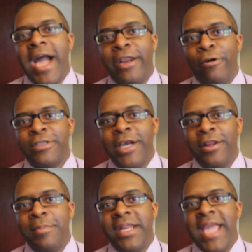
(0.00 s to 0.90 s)
Hyatt
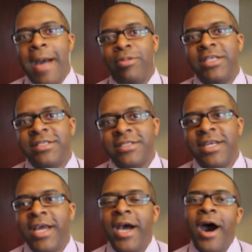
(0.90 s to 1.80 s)
Hotel in Minneapolis.
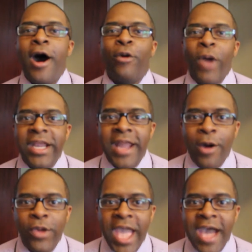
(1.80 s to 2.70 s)
Uh, right
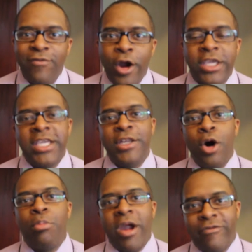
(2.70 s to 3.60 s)
now we have our
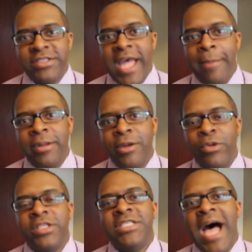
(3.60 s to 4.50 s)
keynote breakfast
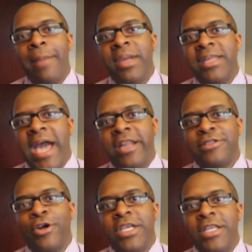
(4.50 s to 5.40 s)
happening with John McKnight
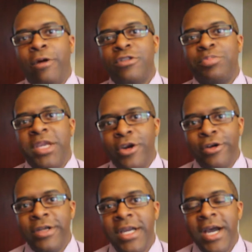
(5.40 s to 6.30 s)
as our keynote speaker.